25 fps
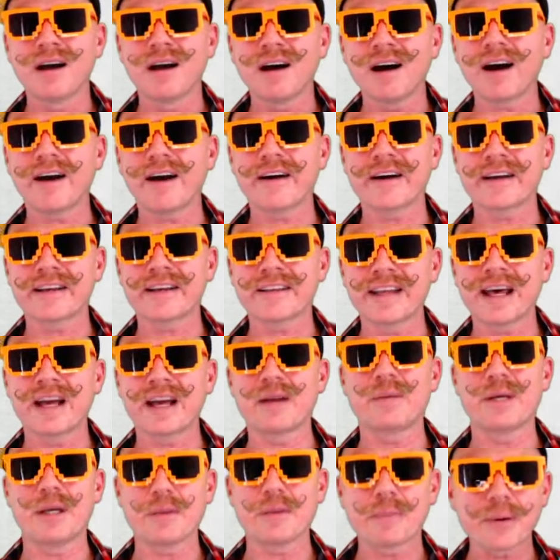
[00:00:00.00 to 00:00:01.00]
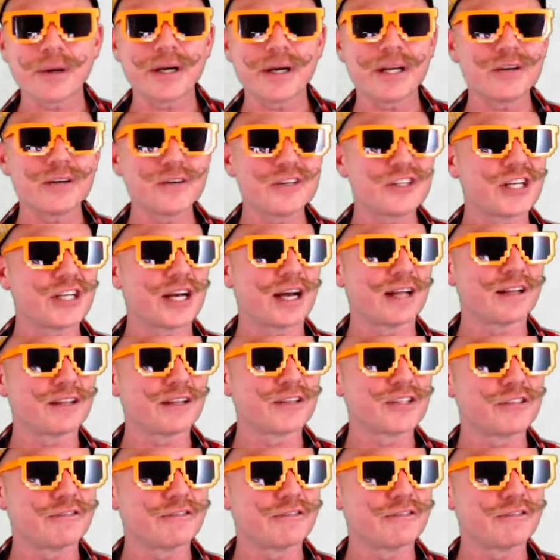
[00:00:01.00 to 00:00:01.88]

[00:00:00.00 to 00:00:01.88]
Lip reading: I reckon that'll be a pretty good challenge